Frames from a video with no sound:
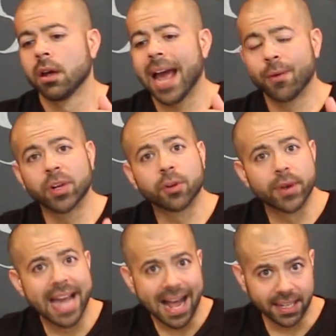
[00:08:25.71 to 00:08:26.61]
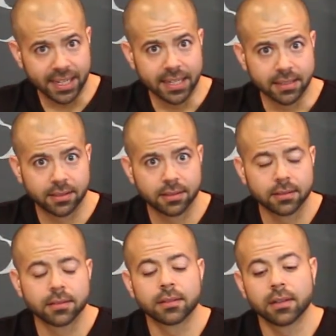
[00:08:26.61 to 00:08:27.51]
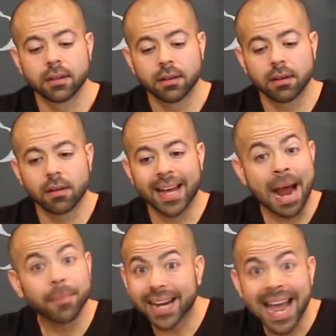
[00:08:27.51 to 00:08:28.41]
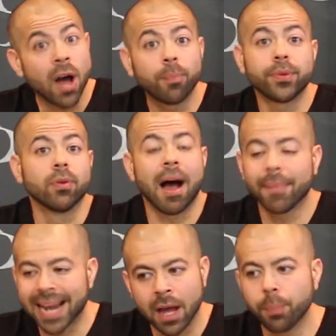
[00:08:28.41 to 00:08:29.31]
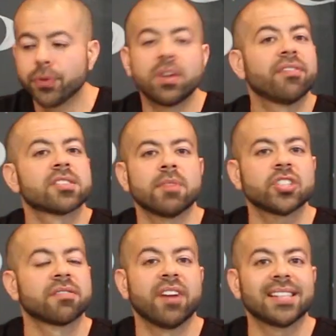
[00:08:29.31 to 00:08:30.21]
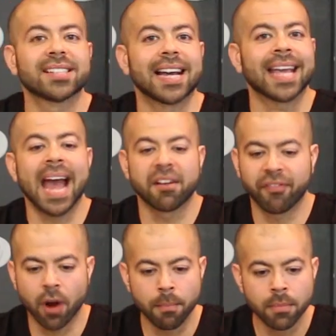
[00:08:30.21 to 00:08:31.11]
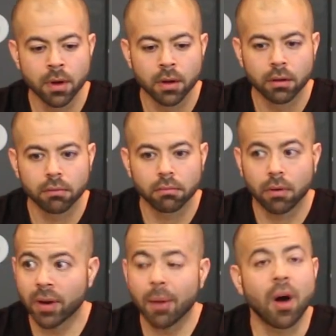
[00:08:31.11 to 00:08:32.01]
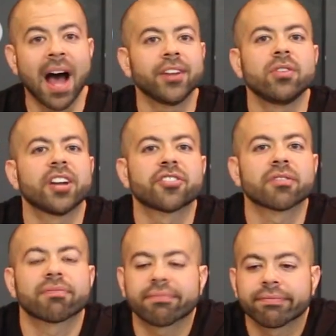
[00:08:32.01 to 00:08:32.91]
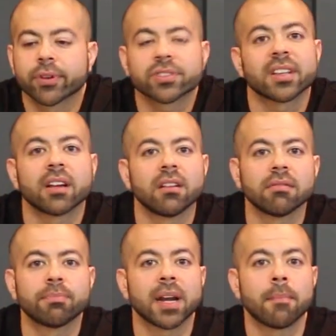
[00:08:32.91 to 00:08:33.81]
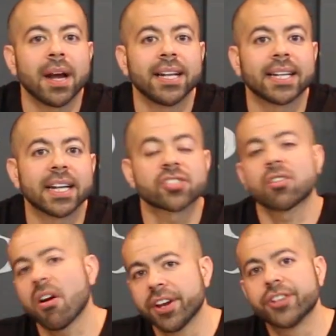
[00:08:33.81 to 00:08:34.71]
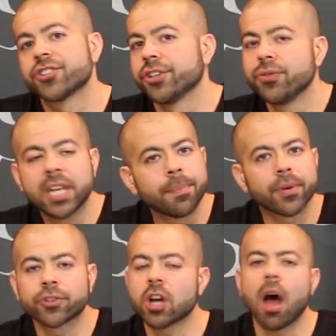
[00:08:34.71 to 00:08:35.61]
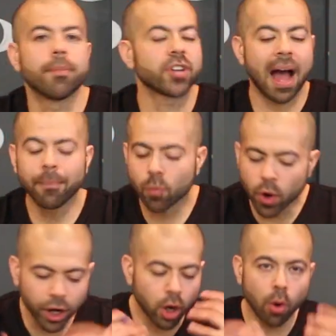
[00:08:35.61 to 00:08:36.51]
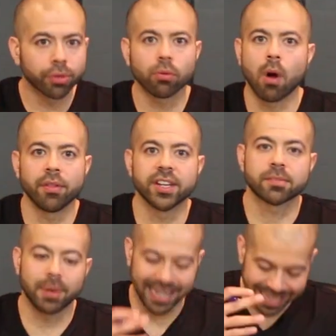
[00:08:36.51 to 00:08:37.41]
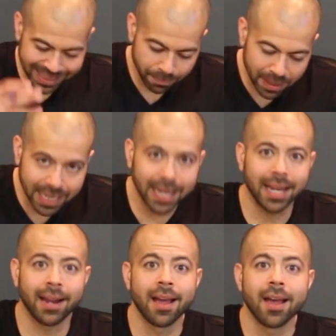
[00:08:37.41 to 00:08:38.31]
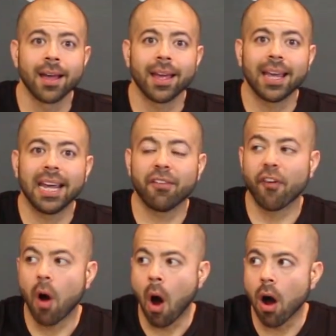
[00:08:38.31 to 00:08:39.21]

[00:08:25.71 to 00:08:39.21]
and what the reality is. And I'm going to help you. I'm going to help you give as much advice as I can from, okay, well, how do you get your first little bit of money to get started? Should you keep your job? We're going to go through all this. But in the beginning, if